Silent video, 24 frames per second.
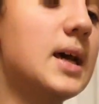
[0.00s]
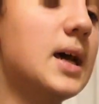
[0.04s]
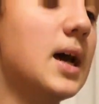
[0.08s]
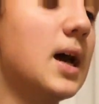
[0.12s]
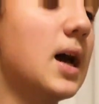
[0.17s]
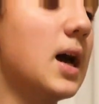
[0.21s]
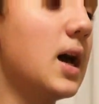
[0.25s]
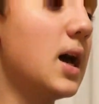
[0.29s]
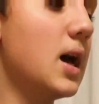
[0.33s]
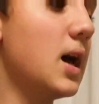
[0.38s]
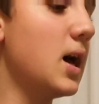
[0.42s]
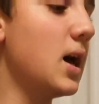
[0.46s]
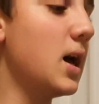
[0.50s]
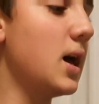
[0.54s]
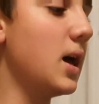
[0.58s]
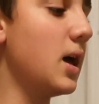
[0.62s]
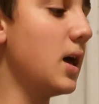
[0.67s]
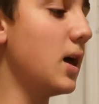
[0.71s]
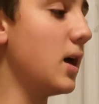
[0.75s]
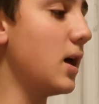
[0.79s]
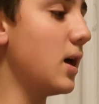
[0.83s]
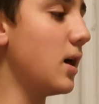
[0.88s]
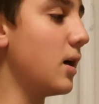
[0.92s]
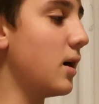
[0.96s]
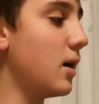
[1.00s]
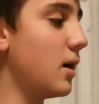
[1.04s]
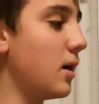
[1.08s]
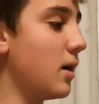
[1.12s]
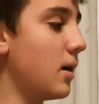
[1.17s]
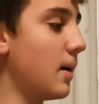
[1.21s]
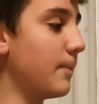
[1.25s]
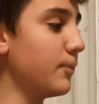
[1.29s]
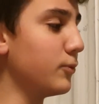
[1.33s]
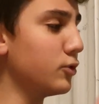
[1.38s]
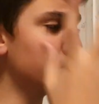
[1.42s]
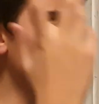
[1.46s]

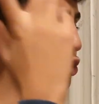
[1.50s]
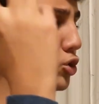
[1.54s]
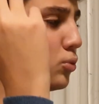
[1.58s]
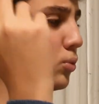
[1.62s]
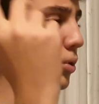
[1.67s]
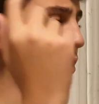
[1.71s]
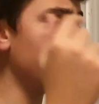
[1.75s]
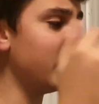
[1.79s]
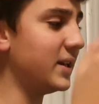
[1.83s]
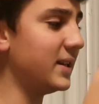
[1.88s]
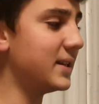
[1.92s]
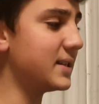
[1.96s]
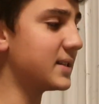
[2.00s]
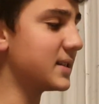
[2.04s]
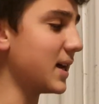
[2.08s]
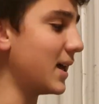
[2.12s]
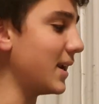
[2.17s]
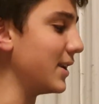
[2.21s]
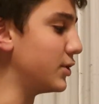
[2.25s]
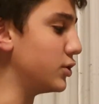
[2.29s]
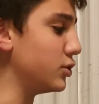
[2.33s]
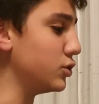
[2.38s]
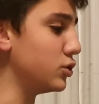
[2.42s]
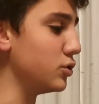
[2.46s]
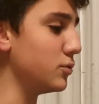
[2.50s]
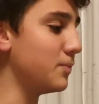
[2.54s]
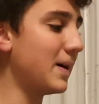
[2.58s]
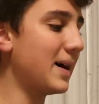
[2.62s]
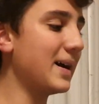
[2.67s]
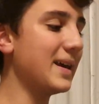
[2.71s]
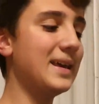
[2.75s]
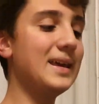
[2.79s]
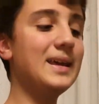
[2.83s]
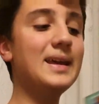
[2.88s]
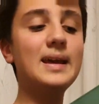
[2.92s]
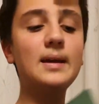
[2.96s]
I'm not sure what he decided to do, but
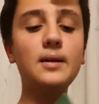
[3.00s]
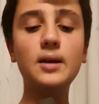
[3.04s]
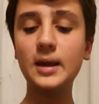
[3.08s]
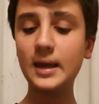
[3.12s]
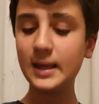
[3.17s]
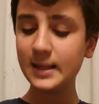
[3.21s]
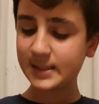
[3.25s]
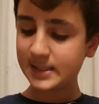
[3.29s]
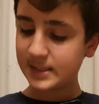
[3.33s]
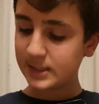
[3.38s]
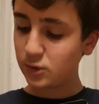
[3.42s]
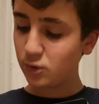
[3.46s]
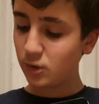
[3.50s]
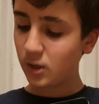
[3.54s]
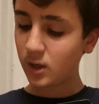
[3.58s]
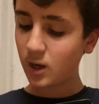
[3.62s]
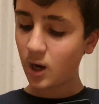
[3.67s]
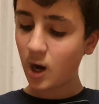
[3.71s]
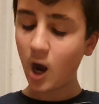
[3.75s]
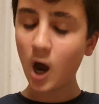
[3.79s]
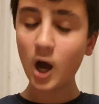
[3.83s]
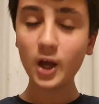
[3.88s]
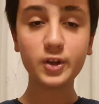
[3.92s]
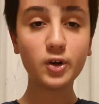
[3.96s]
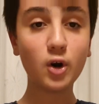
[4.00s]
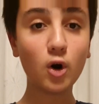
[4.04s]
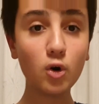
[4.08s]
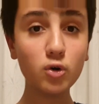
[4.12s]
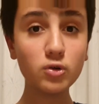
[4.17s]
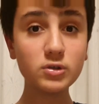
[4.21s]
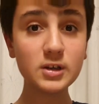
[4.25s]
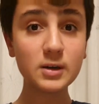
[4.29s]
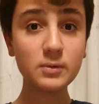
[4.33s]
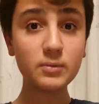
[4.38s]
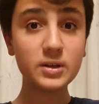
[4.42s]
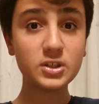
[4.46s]
it's still a card
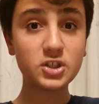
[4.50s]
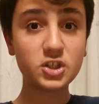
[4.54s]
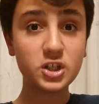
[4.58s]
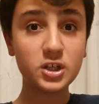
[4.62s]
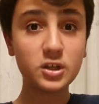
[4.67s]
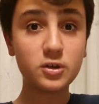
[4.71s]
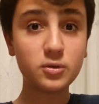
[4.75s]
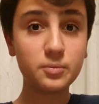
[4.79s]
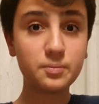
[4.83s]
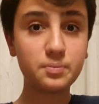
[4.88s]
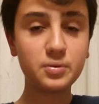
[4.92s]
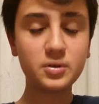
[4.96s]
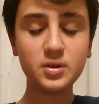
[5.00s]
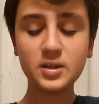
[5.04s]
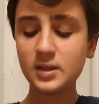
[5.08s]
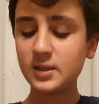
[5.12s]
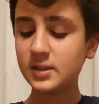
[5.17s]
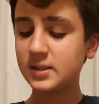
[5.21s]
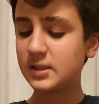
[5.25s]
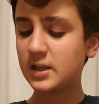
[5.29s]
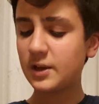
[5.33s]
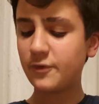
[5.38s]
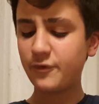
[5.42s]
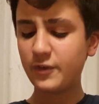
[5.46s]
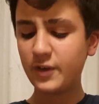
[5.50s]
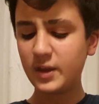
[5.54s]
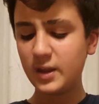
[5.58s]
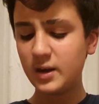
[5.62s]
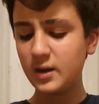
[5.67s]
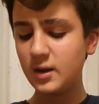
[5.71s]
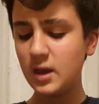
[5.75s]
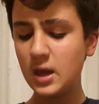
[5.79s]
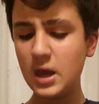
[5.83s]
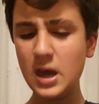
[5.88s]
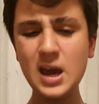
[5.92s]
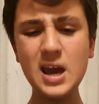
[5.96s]
holder which he could put his stuff in.
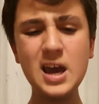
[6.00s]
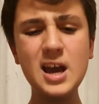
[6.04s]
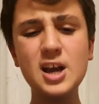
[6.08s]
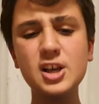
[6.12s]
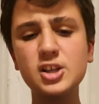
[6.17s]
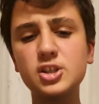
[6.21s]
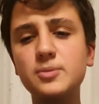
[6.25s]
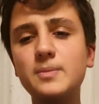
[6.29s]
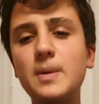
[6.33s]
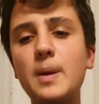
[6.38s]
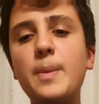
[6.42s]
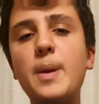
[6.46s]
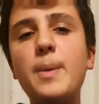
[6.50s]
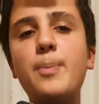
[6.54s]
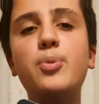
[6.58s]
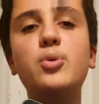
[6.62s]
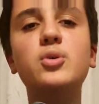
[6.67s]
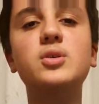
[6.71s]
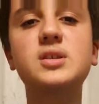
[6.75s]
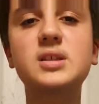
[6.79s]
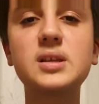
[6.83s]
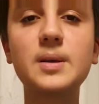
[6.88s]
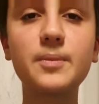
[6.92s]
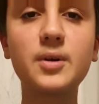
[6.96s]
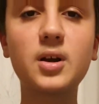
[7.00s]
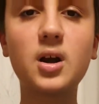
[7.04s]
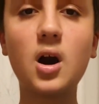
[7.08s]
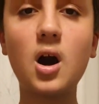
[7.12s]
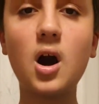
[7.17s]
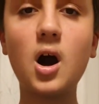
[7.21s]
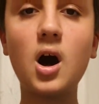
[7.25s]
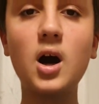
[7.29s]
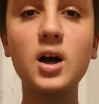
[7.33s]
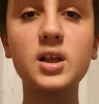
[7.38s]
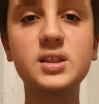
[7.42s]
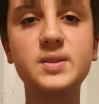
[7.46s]
So maybe put some
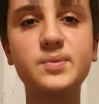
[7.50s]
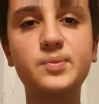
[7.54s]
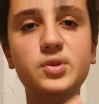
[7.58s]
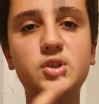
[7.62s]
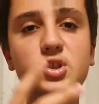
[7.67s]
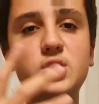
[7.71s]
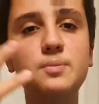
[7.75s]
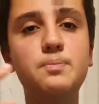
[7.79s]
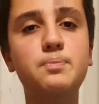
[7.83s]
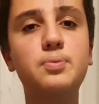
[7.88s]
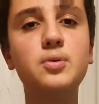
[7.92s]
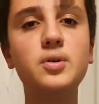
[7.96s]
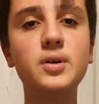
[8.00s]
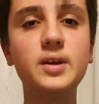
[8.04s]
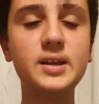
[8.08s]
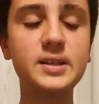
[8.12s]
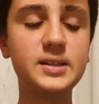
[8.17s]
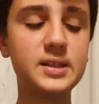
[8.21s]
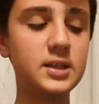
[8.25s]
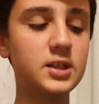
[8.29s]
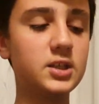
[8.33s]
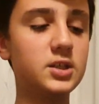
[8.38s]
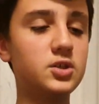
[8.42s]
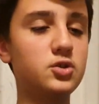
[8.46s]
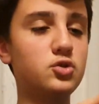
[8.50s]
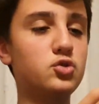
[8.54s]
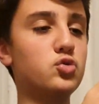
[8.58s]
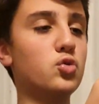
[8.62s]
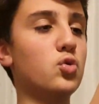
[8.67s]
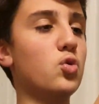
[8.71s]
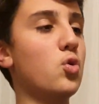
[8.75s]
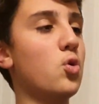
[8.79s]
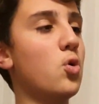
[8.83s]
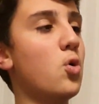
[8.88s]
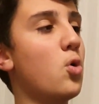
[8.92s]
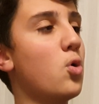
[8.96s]
cards which he put his in his
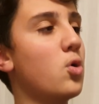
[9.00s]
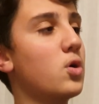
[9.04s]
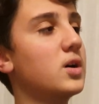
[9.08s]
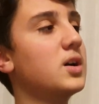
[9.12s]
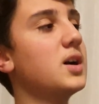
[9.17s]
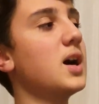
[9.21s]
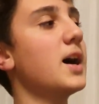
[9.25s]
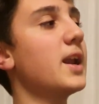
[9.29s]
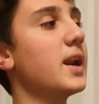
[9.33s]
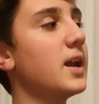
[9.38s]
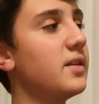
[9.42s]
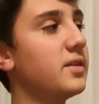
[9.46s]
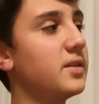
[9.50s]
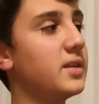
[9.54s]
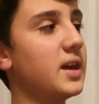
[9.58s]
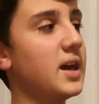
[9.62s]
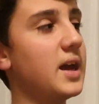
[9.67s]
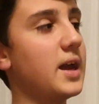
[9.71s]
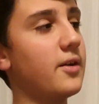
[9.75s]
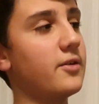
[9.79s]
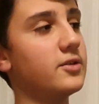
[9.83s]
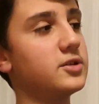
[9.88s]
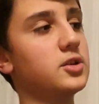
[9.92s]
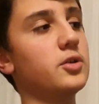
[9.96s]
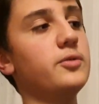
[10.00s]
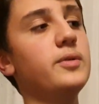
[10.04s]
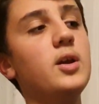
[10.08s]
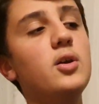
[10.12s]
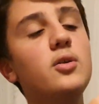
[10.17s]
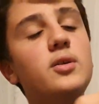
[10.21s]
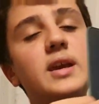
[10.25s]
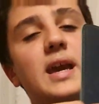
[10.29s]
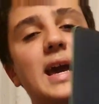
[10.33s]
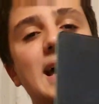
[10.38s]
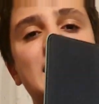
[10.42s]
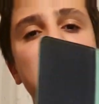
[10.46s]
drawer, or cut it there so he
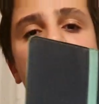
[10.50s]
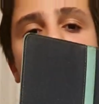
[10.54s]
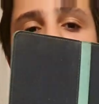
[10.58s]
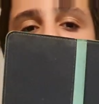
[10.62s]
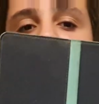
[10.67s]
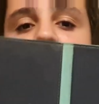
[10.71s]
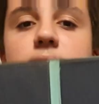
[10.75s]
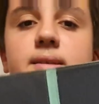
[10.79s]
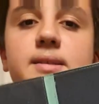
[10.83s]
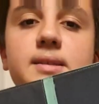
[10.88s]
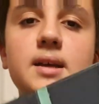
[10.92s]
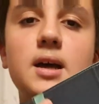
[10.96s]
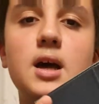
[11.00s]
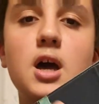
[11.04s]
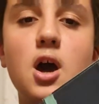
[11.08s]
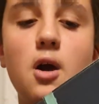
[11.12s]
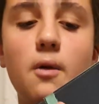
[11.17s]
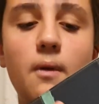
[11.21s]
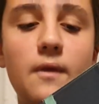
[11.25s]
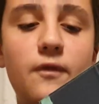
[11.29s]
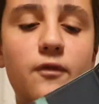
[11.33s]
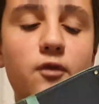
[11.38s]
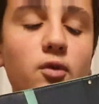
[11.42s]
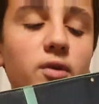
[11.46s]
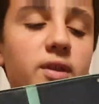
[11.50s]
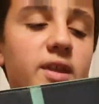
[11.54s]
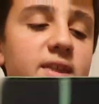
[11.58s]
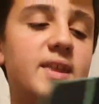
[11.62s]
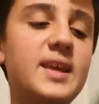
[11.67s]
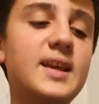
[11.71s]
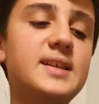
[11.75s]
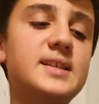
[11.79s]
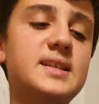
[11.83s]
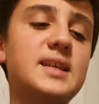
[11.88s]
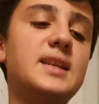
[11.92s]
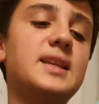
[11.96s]
only has a piece with all the
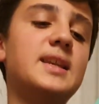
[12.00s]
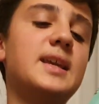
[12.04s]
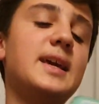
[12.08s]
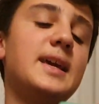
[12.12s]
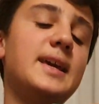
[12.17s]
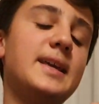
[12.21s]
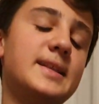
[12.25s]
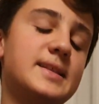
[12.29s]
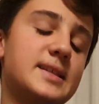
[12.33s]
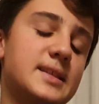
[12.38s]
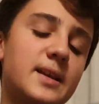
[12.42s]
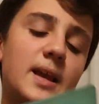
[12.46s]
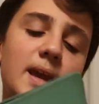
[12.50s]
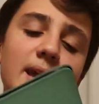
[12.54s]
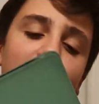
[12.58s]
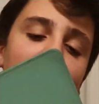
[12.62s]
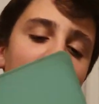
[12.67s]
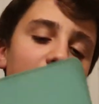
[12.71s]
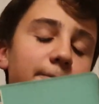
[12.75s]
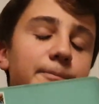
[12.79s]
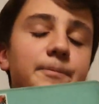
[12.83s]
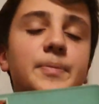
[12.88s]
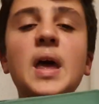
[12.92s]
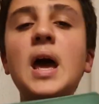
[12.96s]
things he needs in.